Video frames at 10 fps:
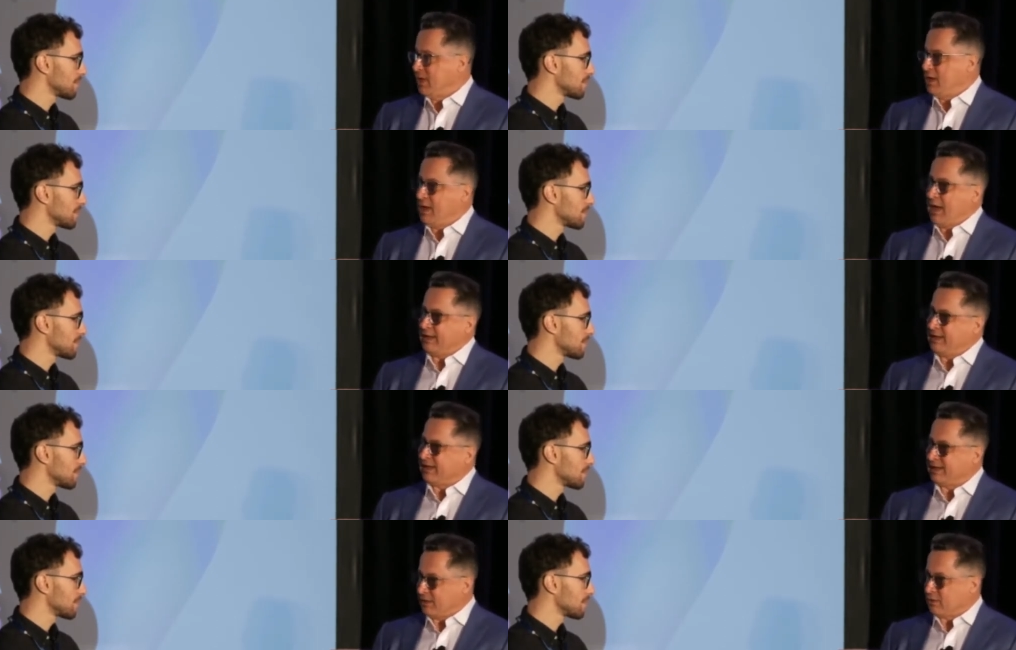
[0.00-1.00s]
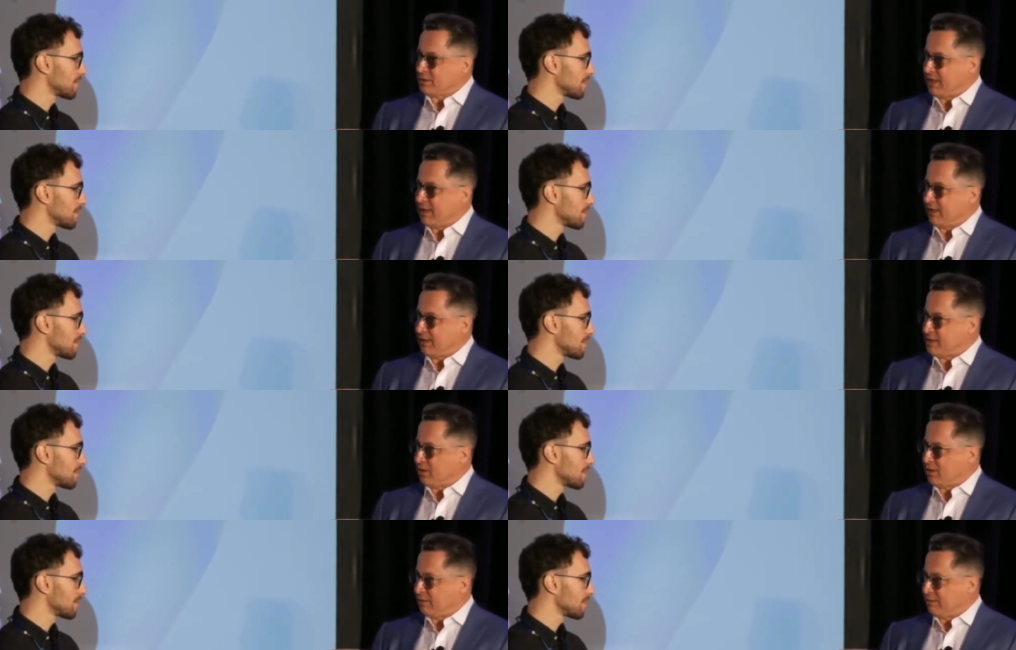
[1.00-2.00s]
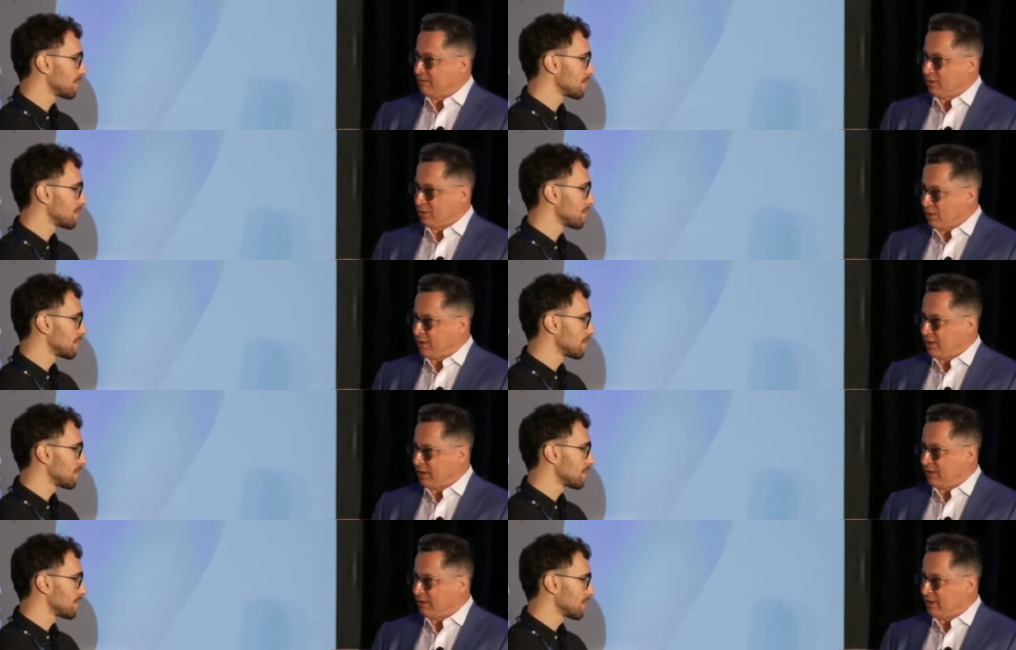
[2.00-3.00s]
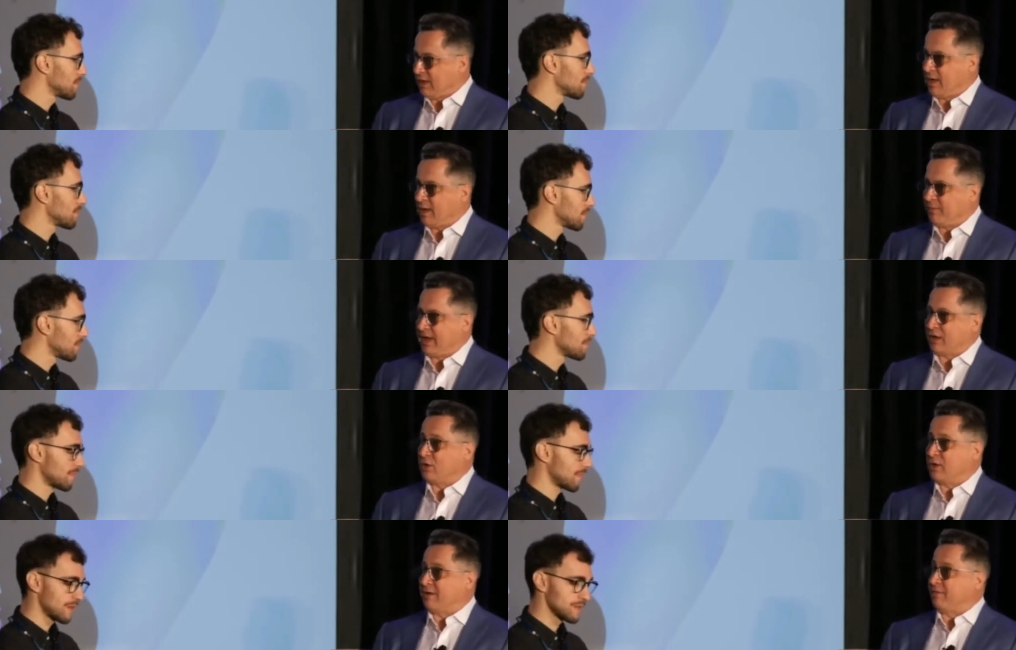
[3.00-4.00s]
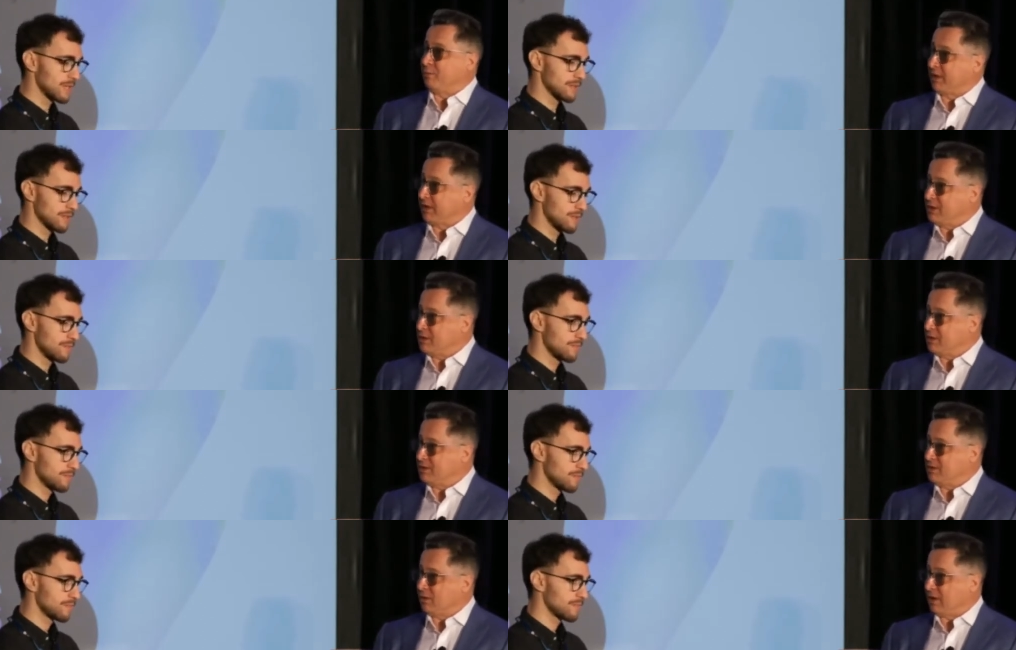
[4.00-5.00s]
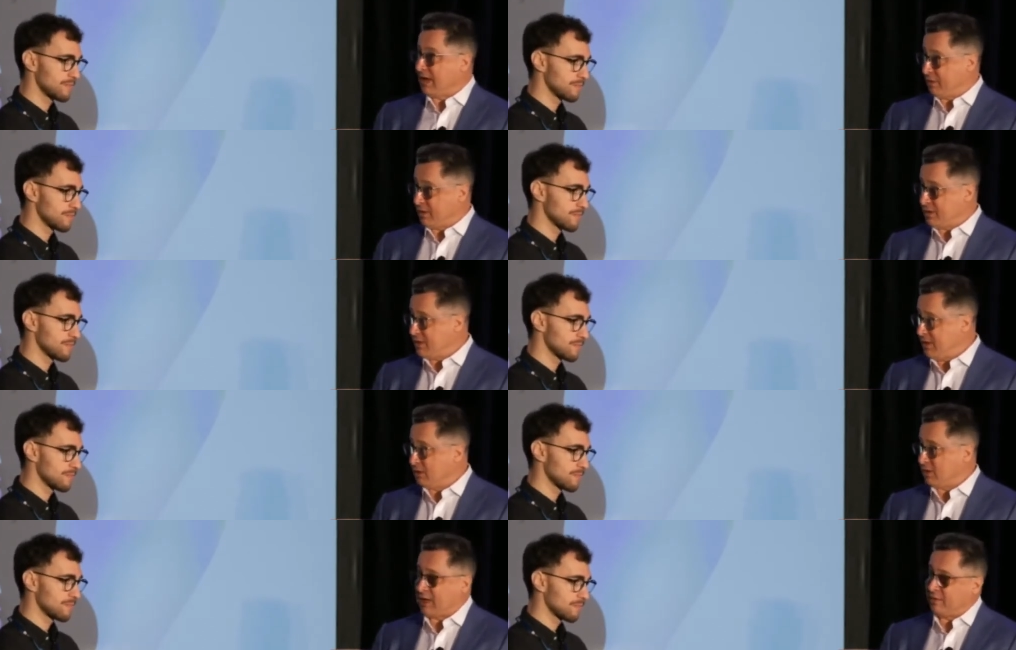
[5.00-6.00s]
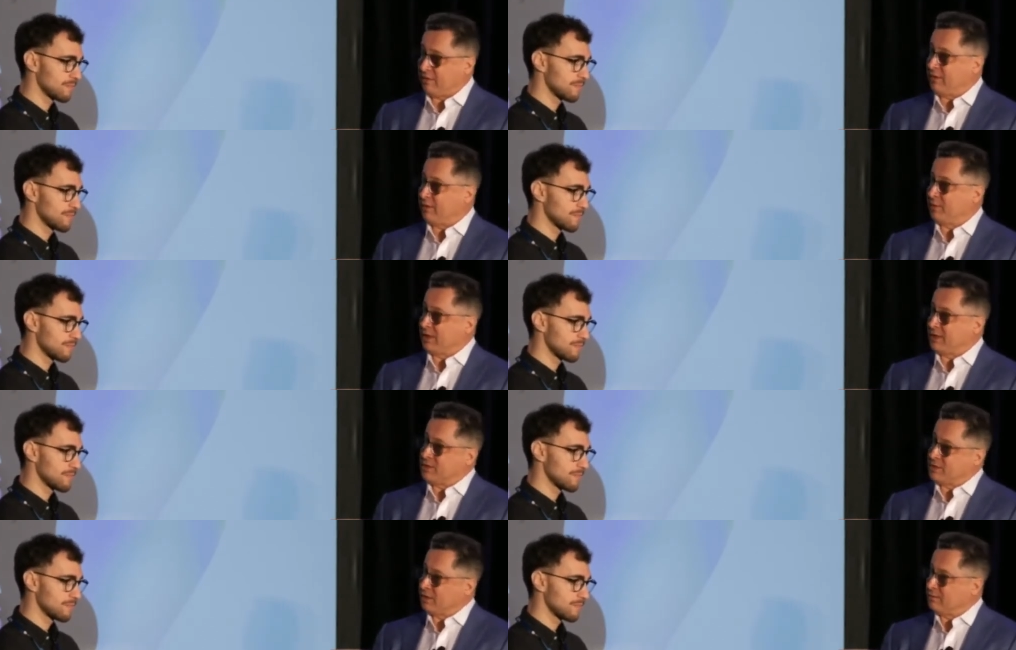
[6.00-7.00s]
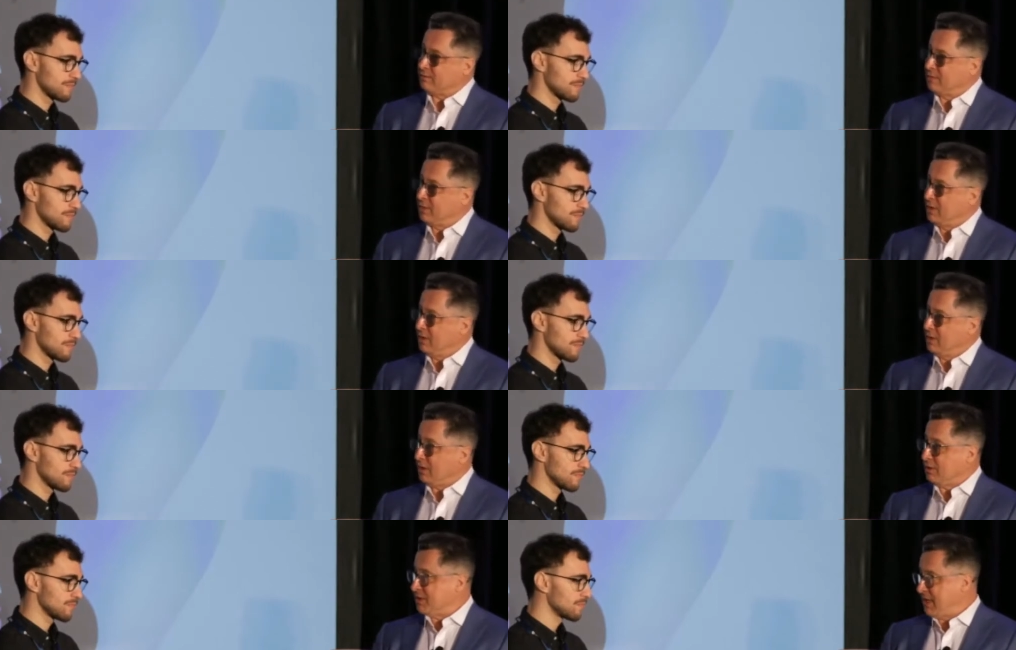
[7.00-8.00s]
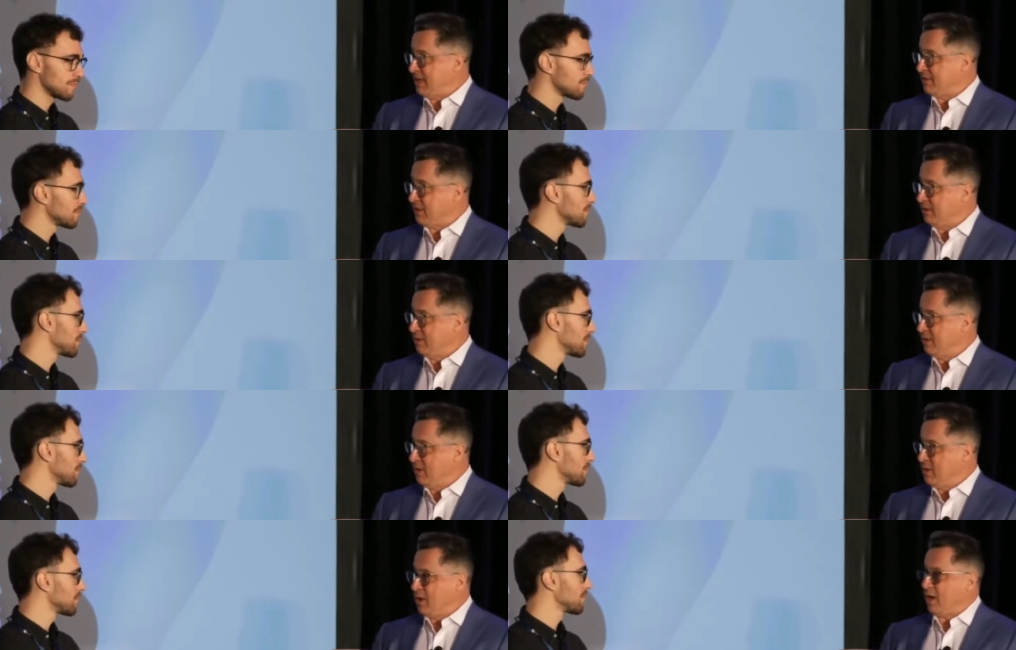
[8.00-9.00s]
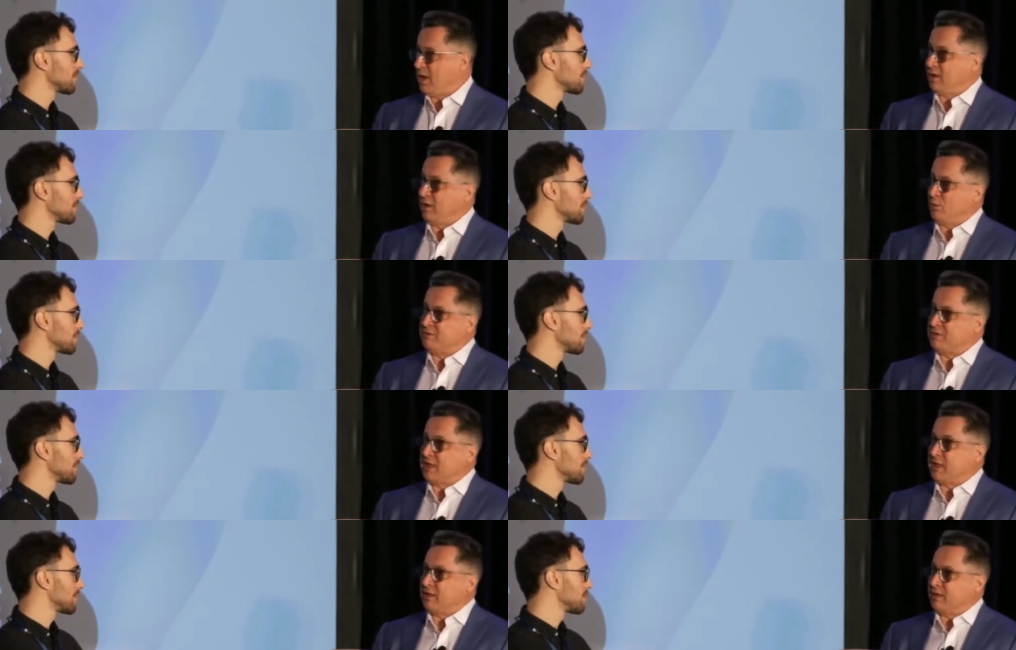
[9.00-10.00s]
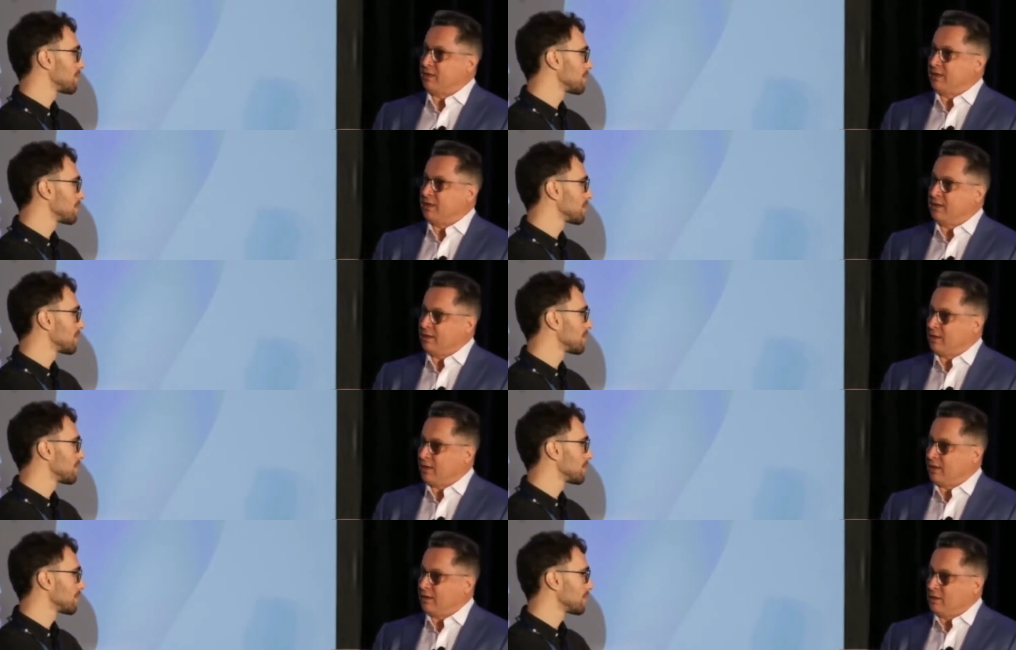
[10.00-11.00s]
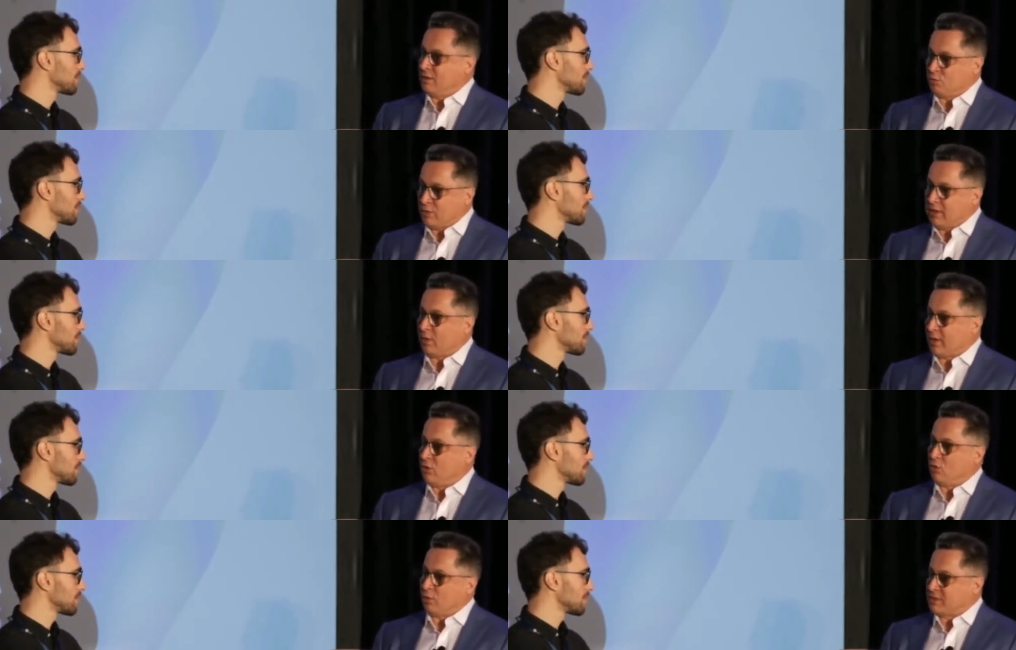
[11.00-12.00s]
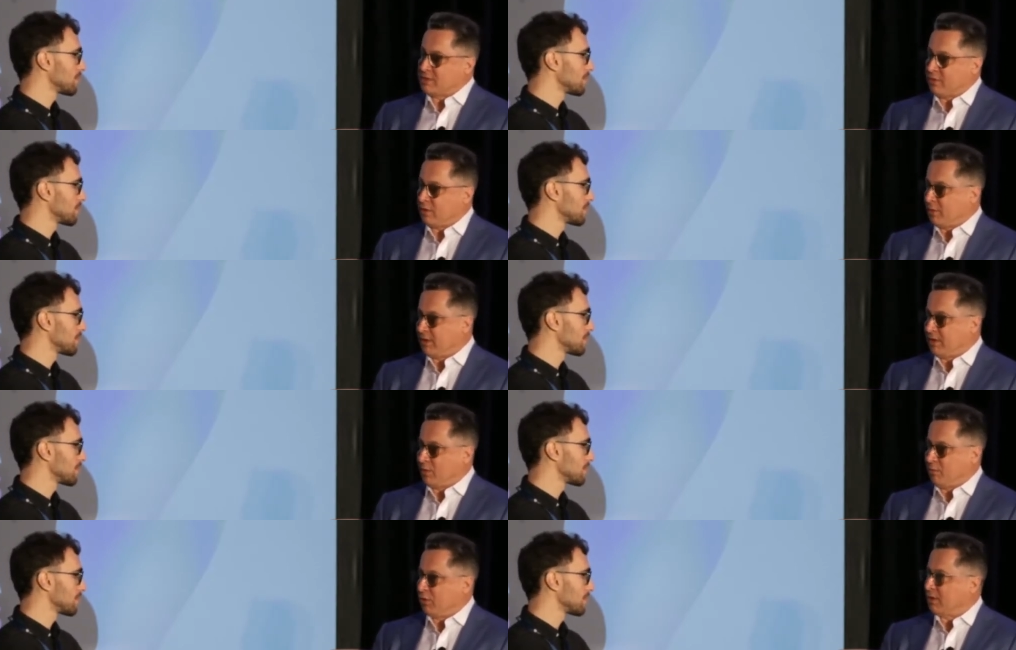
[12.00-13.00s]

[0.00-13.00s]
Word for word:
Speaker 1: and in a clinical setting that's not a not a good thing um, that could have implications on efficacy and it can have implications on on safety uh, you know we've seen in in uh, really quite enormous variability when we look at